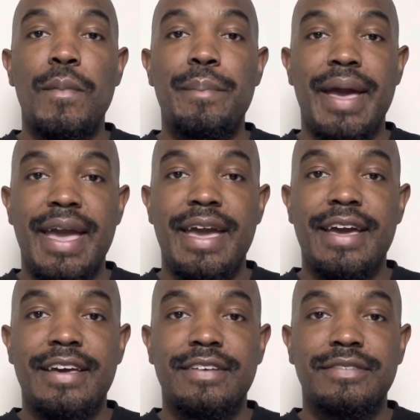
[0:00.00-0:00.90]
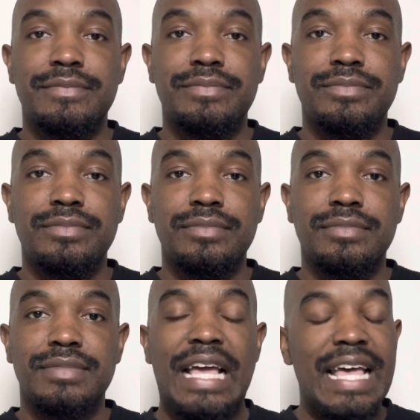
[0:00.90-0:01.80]
bag.
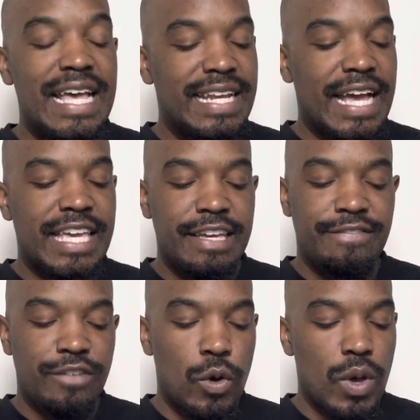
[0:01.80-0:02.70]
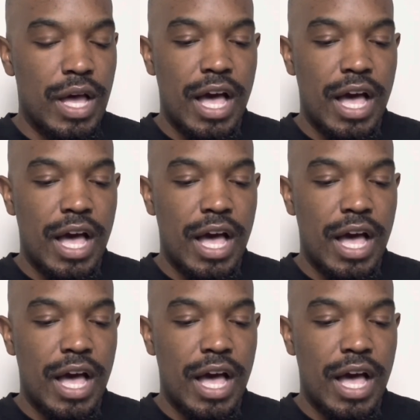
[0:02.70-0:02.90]
Now, kinfolk,